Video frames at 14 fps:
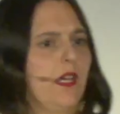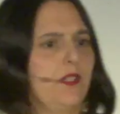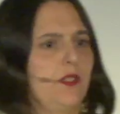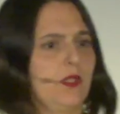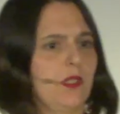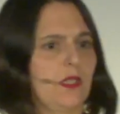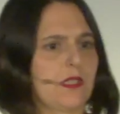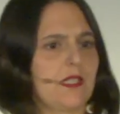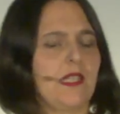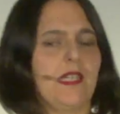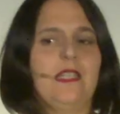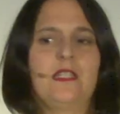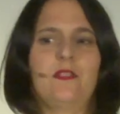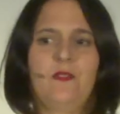adult
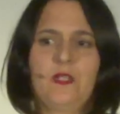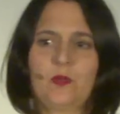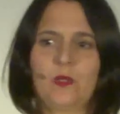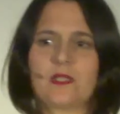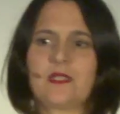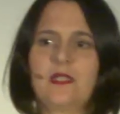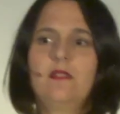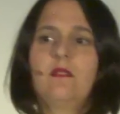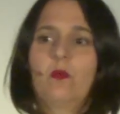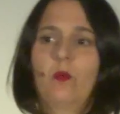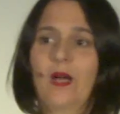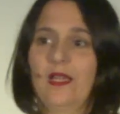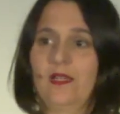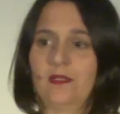individuals in the
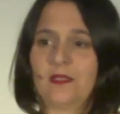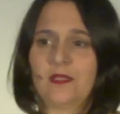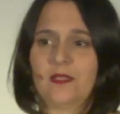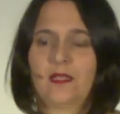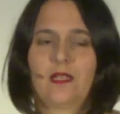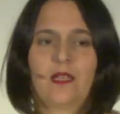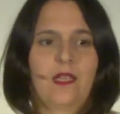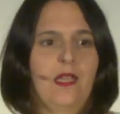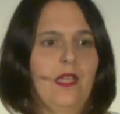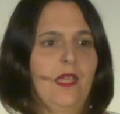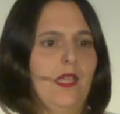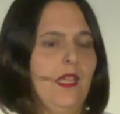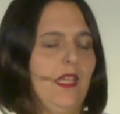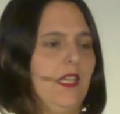wild,
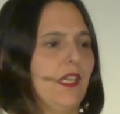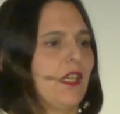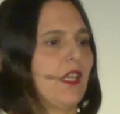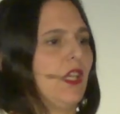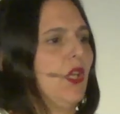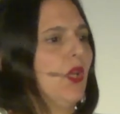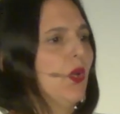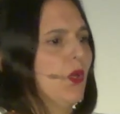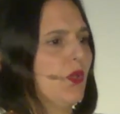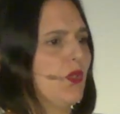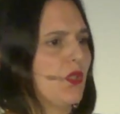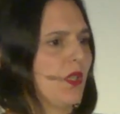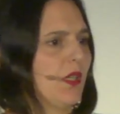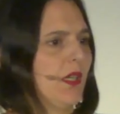in a
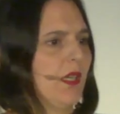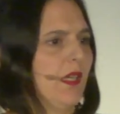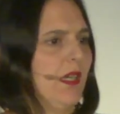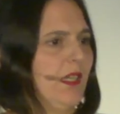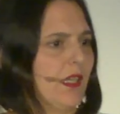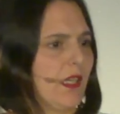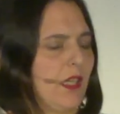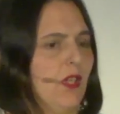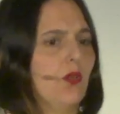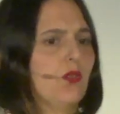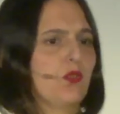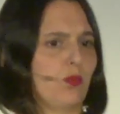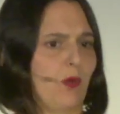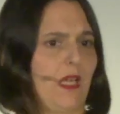huge
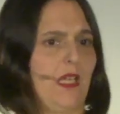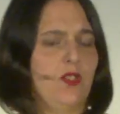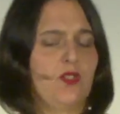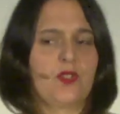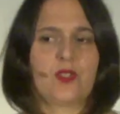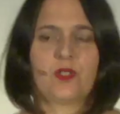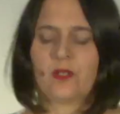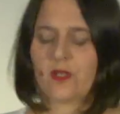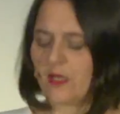range.